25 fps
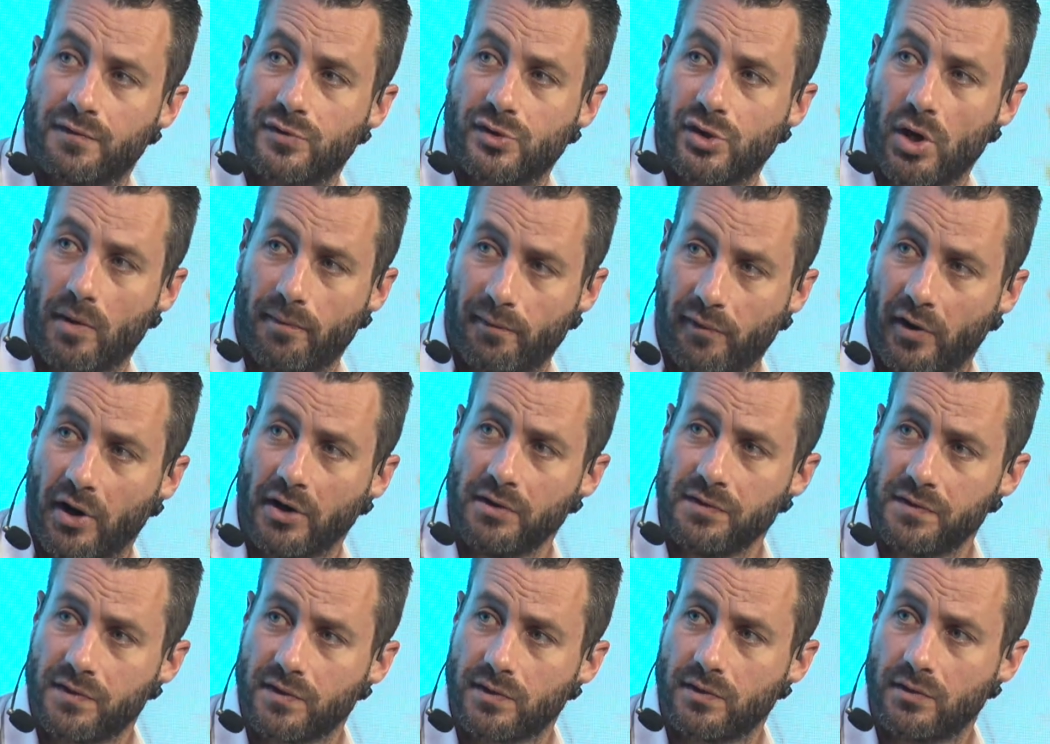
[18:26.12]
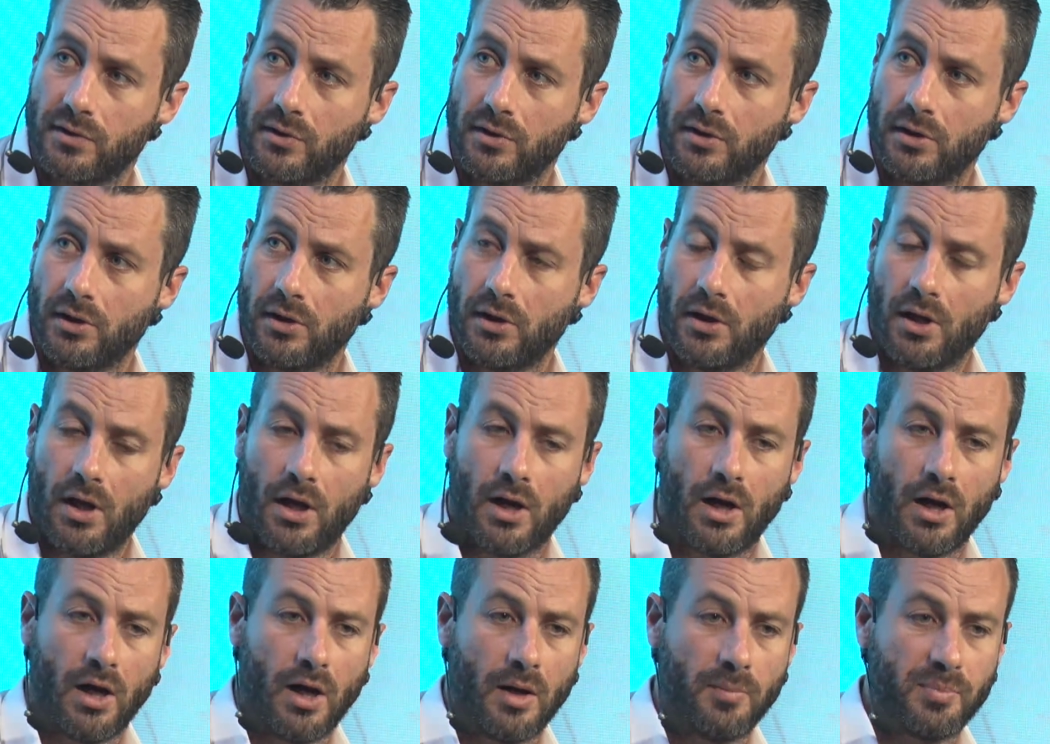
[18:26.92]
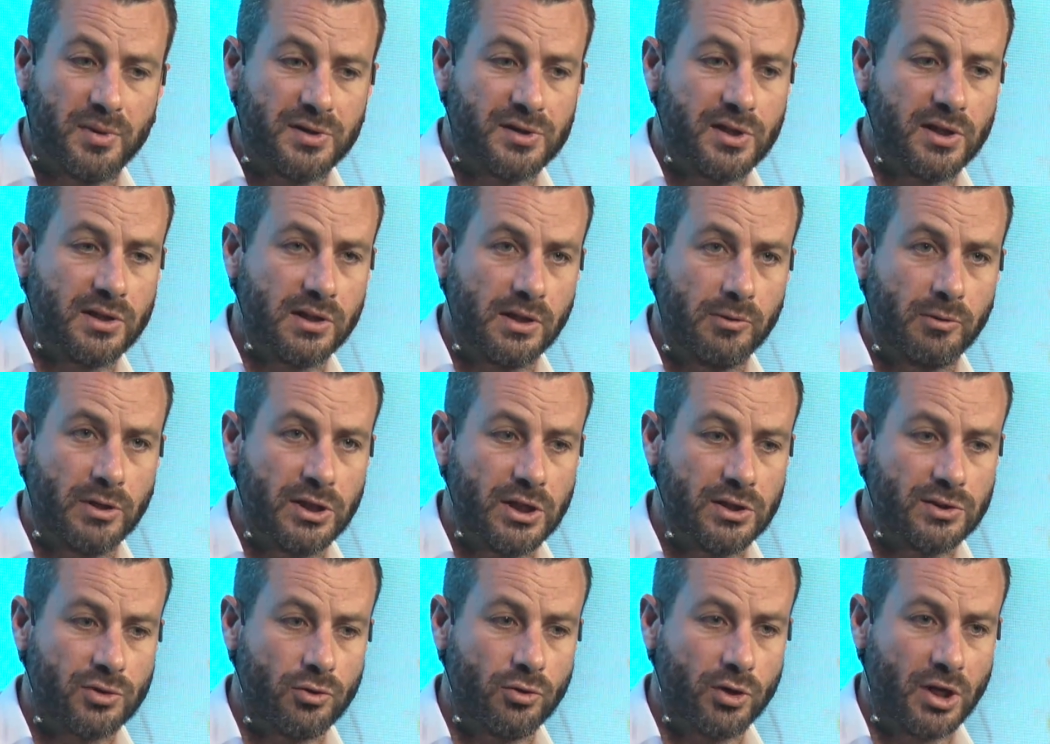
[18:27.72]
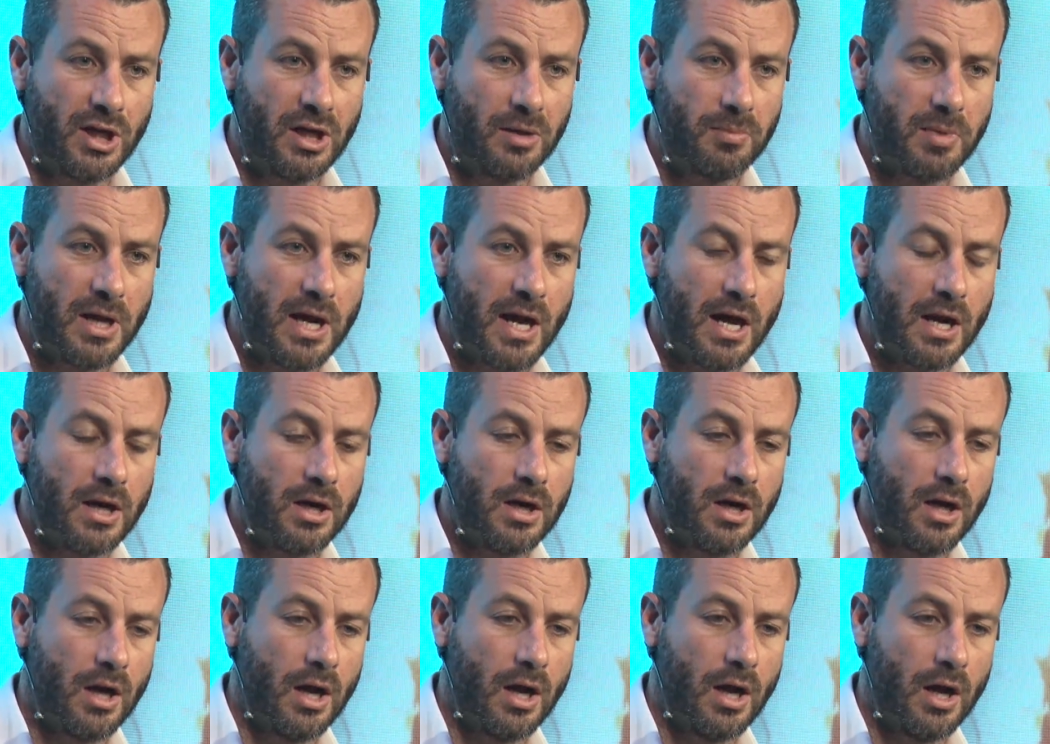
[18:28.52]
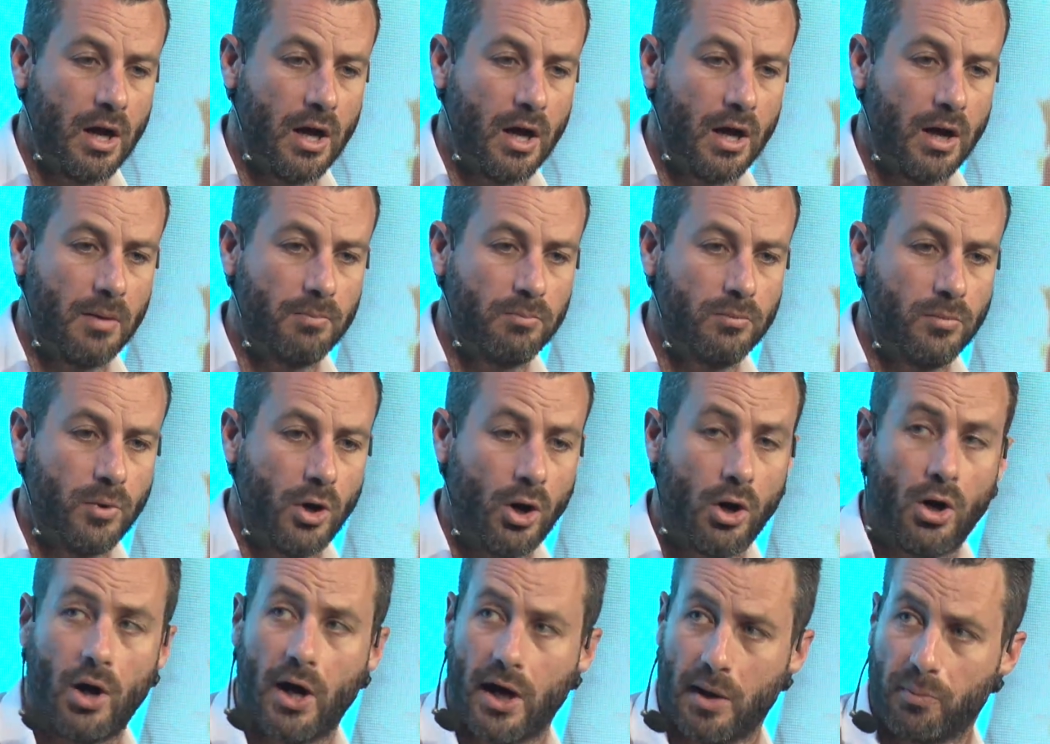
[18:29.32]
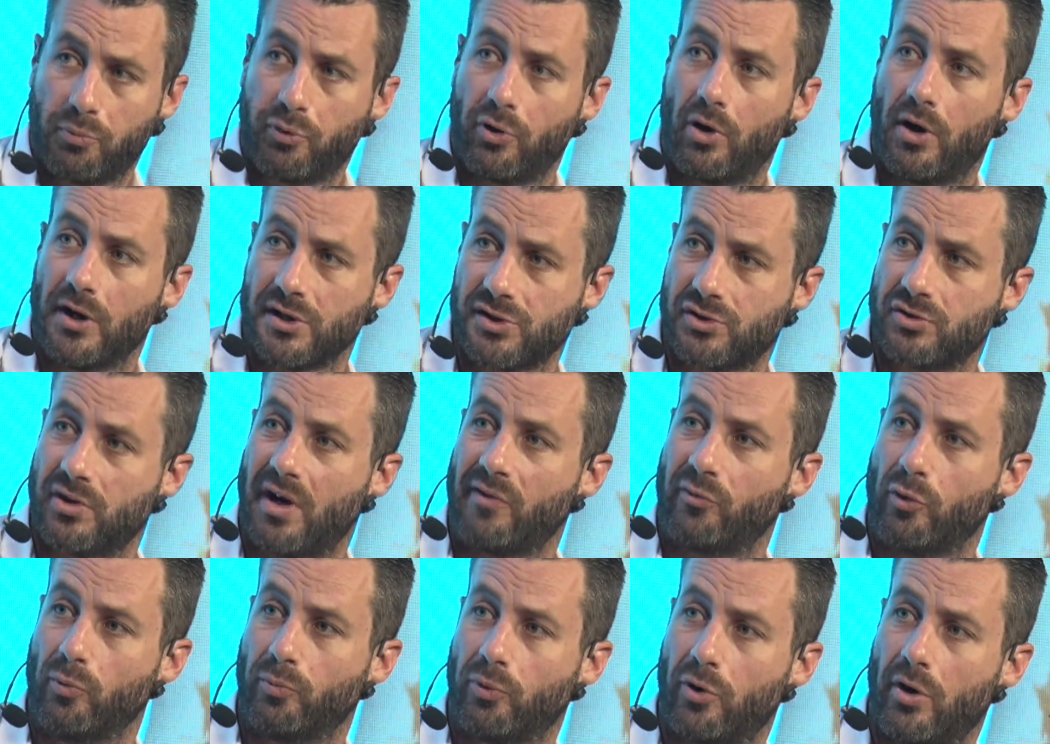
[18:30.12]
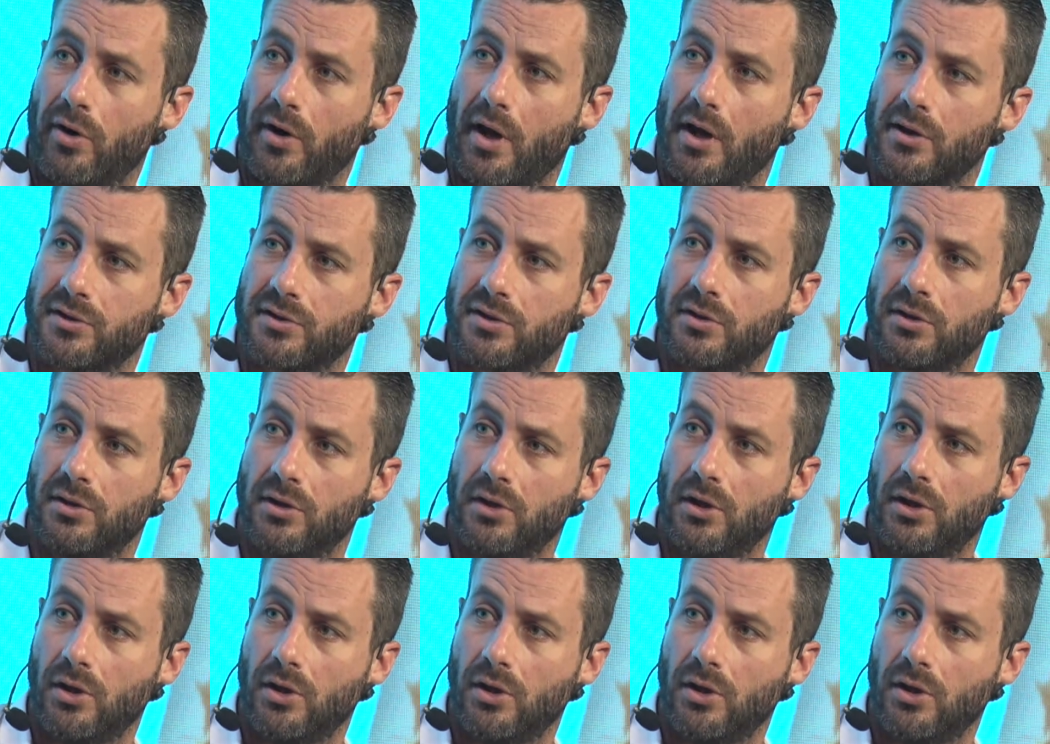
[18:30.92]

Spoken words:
shop fronts, particularly when you're talking about higher priced travel product,